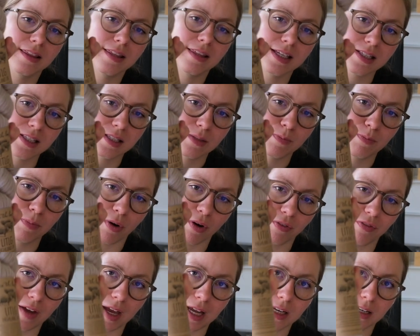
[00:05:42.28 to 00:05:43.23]
this is
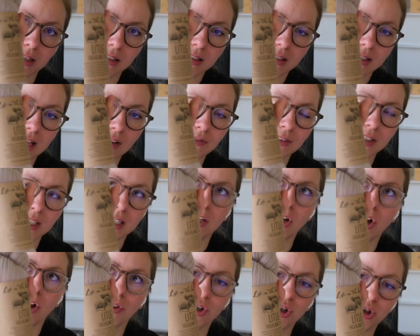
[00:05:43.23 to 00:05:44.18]
perfect. It's
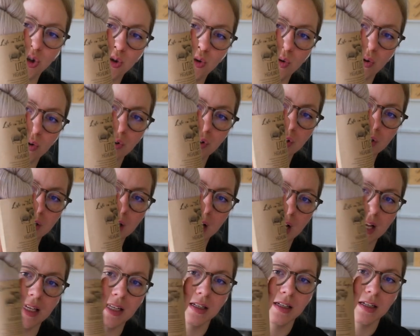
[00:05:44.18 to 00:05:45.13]
definitely on the cooler
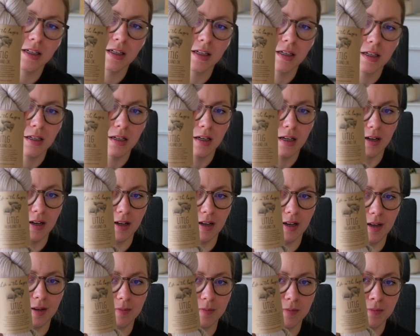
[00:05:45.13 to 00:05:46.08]
side.
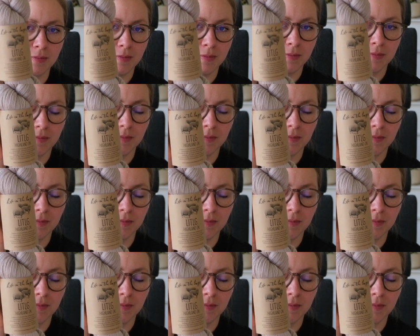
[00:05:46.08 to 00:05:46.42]
And